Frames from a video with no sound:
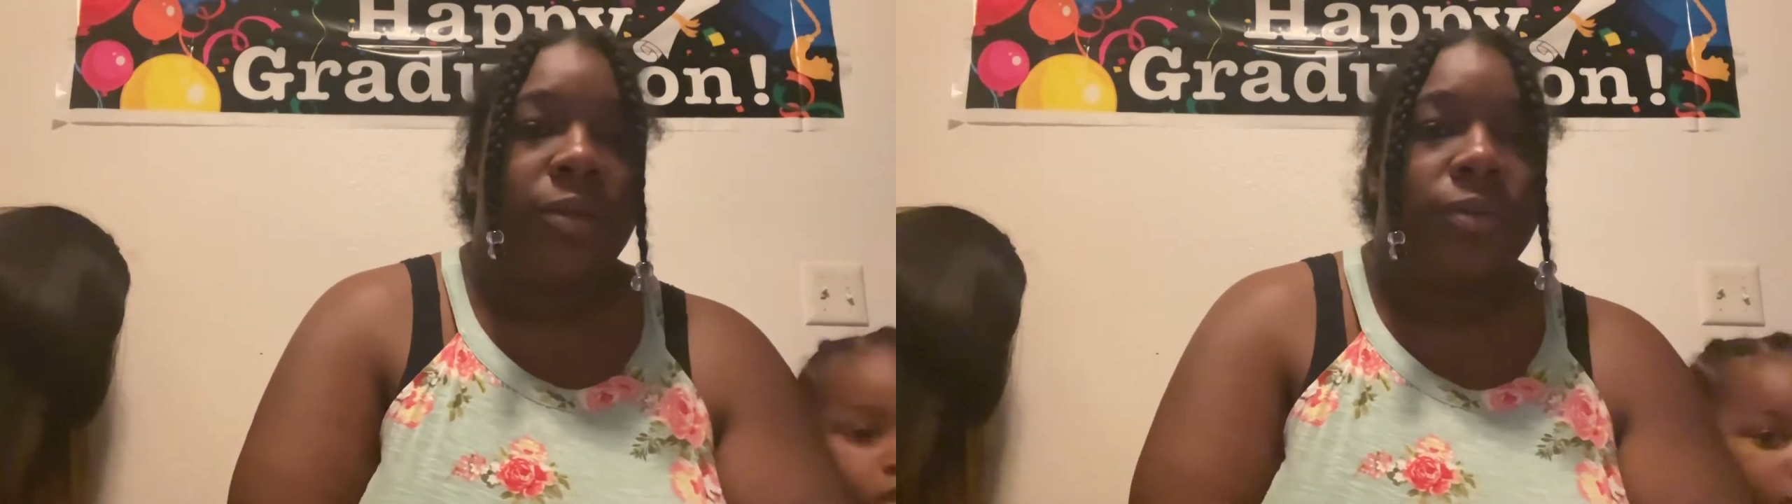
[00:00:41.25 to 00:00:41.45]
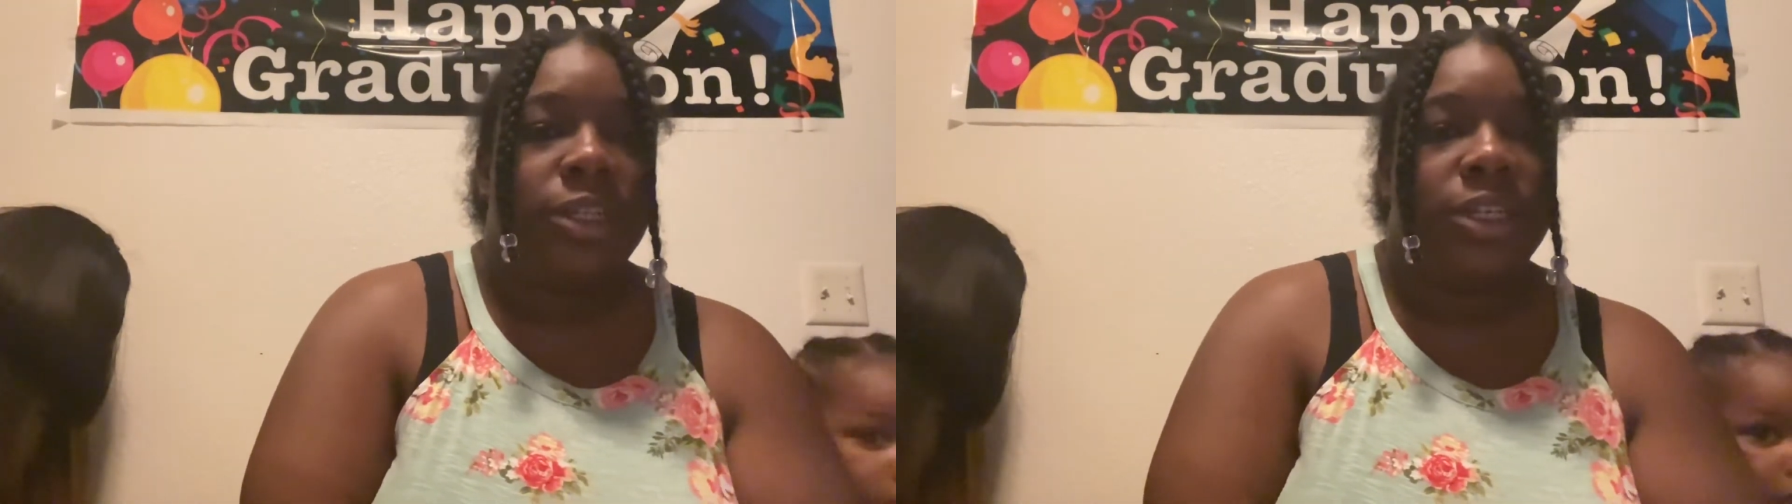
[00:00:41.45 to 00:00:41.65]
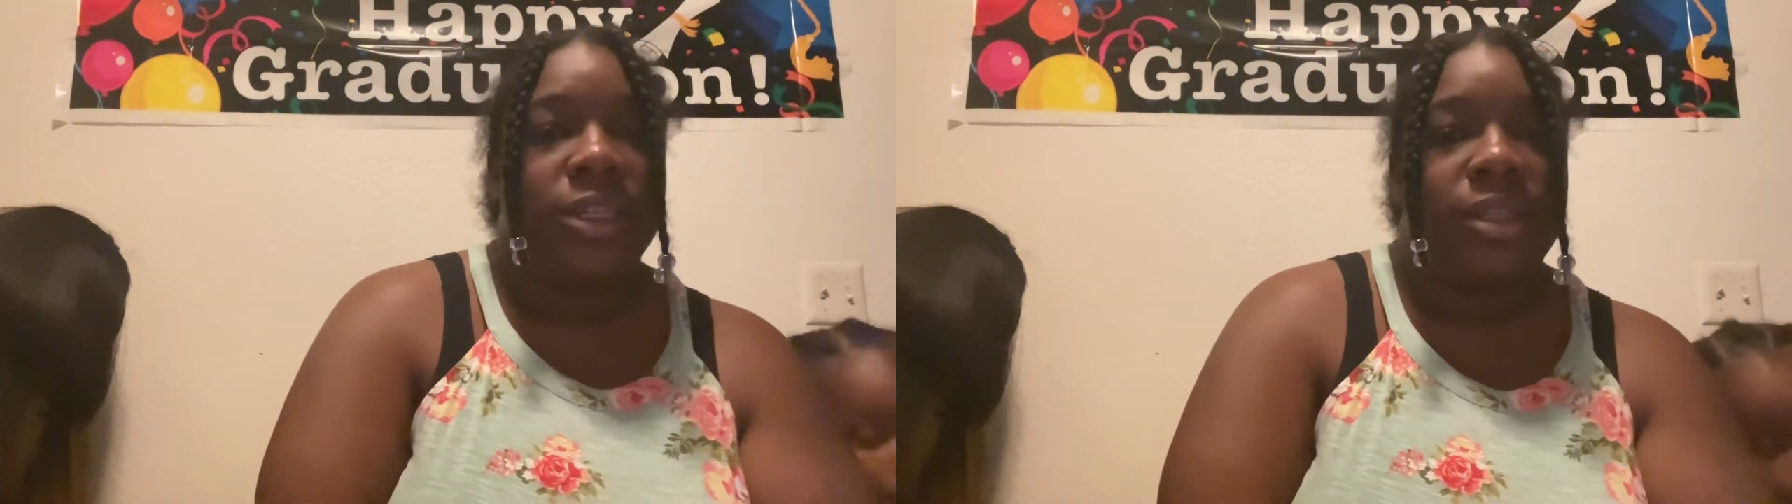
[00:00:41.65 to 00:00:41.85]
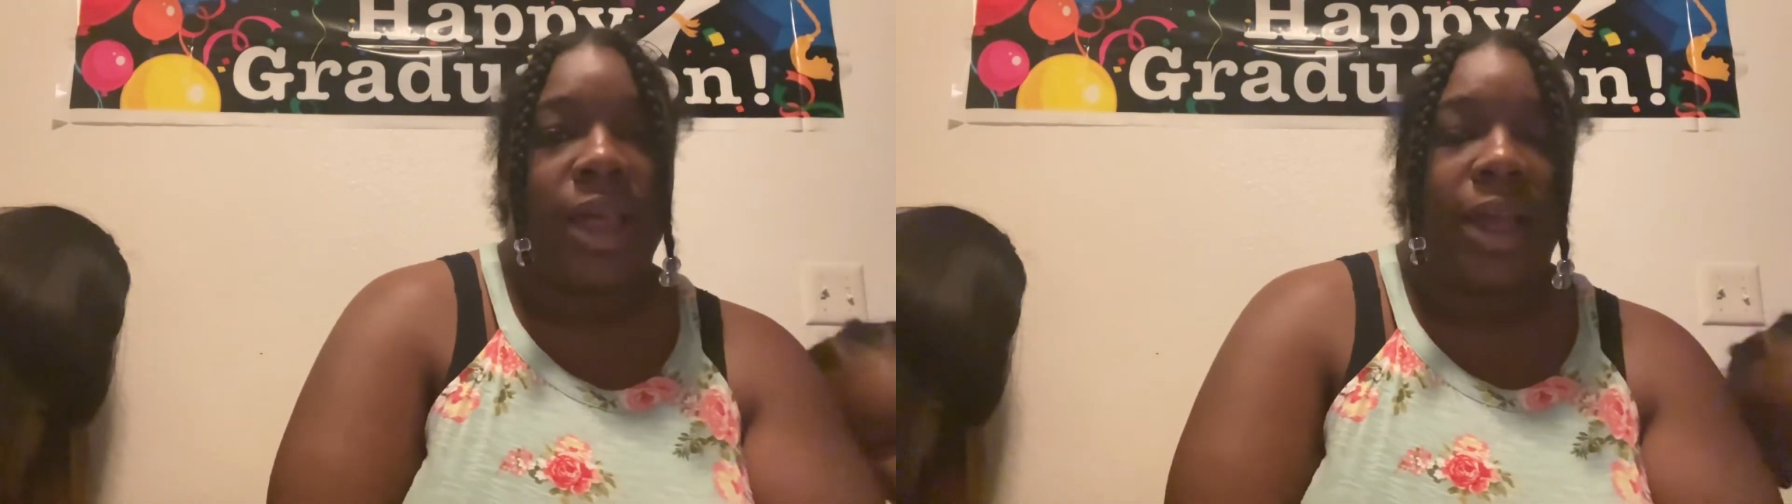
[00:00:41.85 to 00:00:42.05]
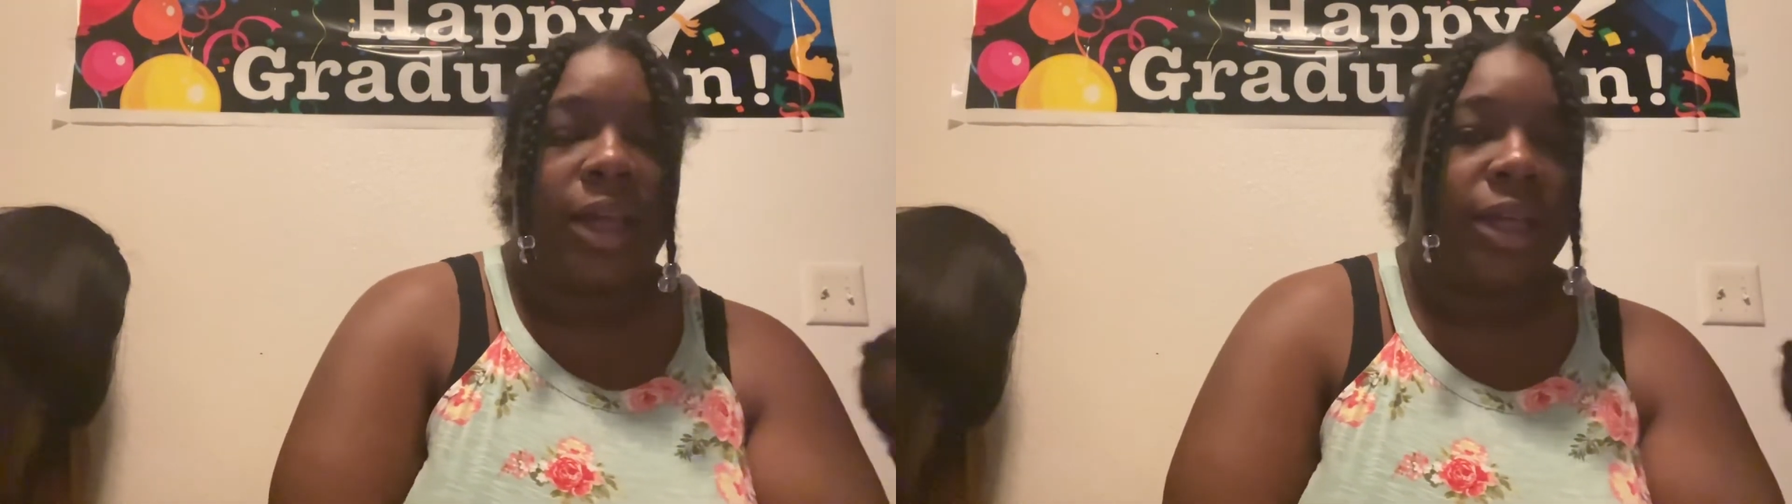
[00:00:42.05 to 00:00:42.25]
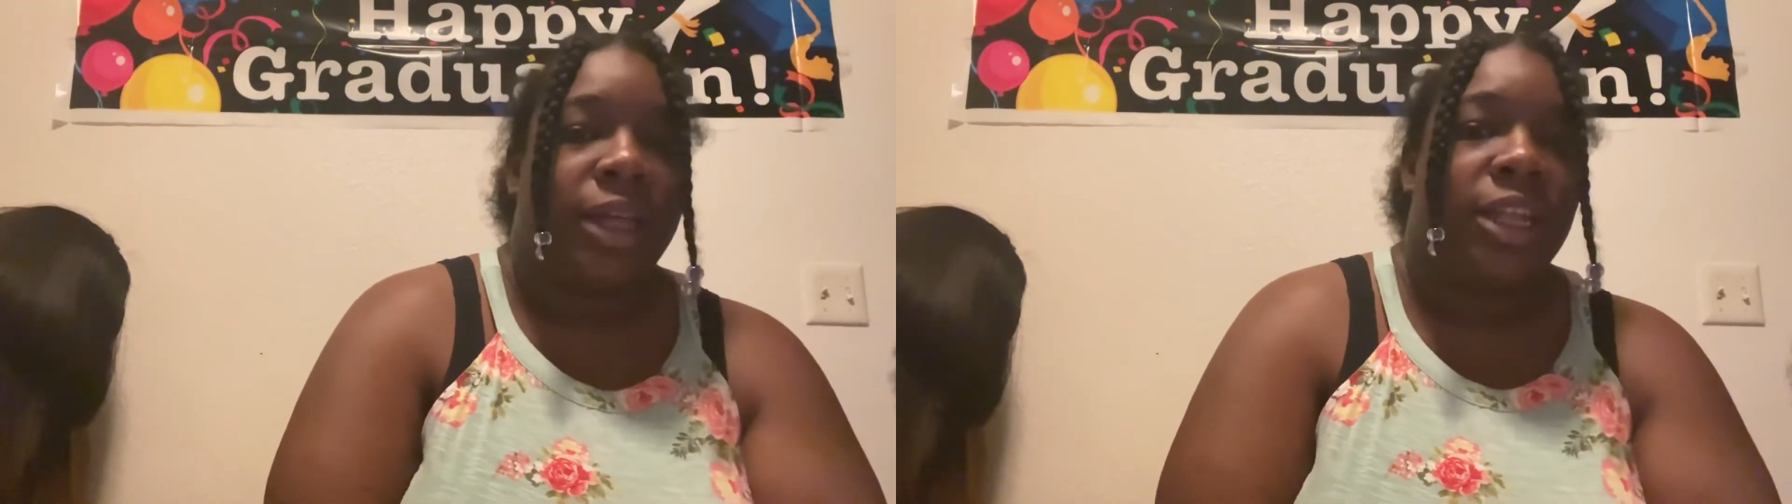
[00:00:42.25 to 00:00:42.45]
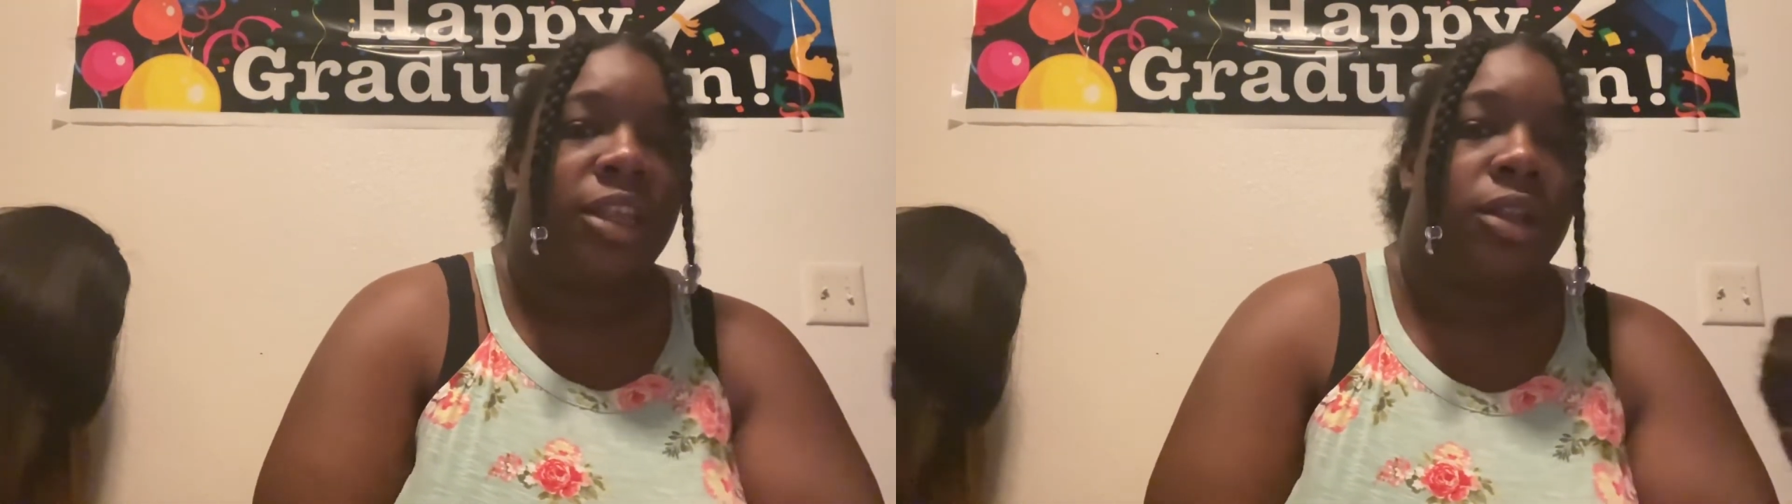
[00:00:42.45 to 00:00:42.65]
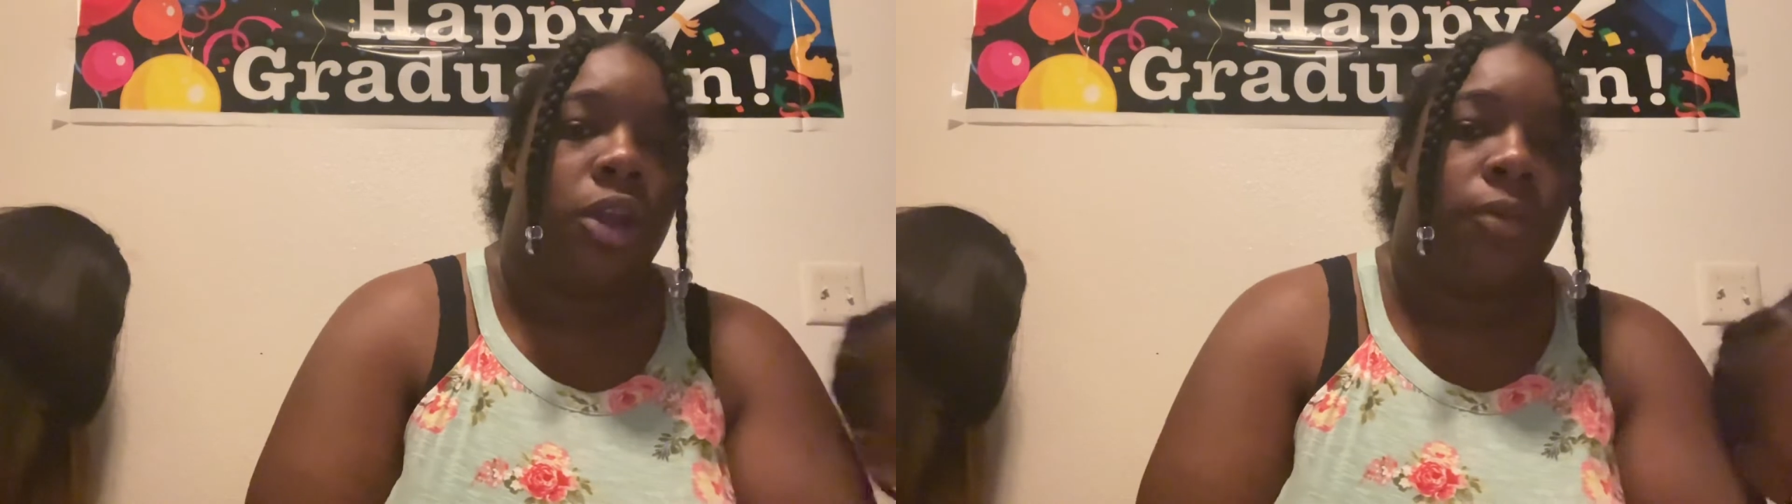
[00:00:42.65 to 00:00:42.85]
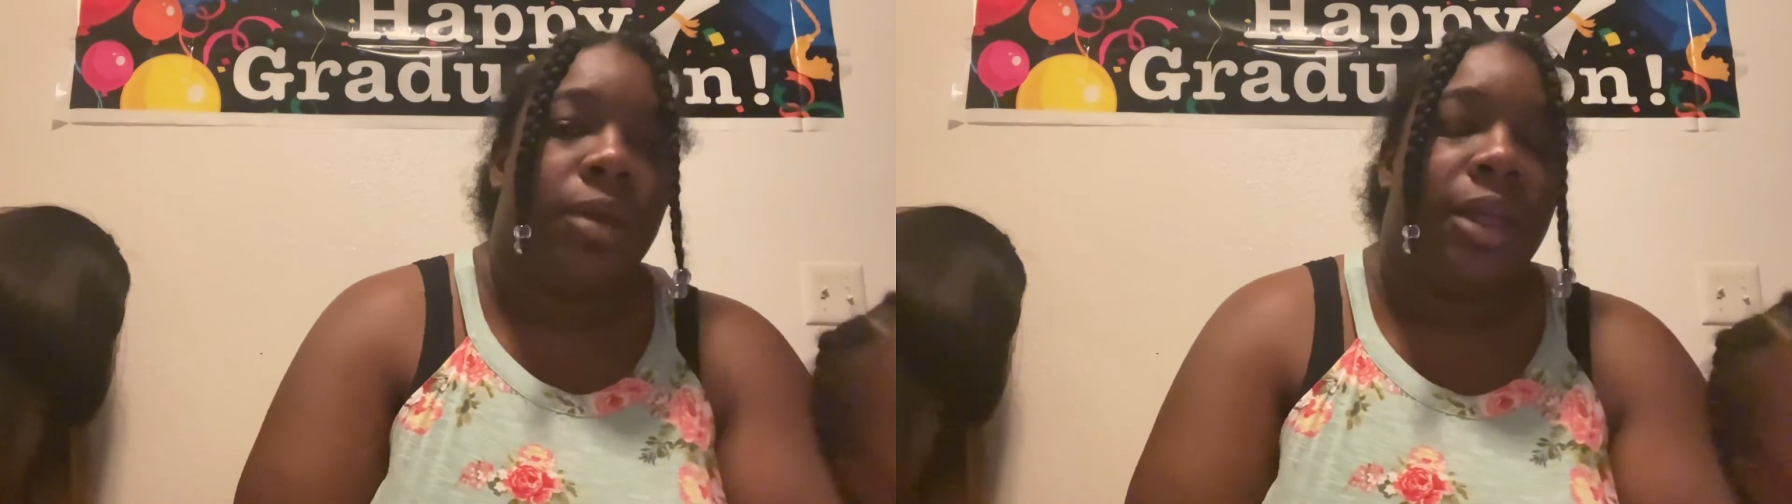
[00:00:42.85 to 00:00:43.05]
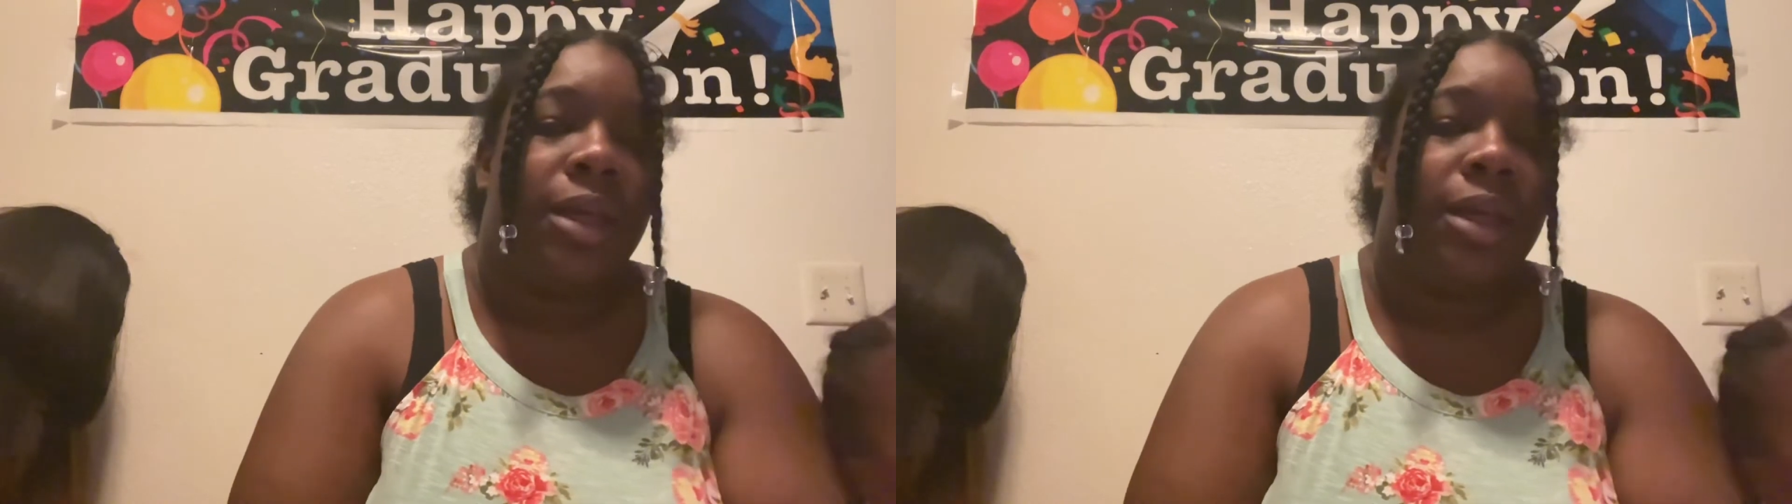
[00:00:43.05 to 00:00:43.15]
which is like a get to know me.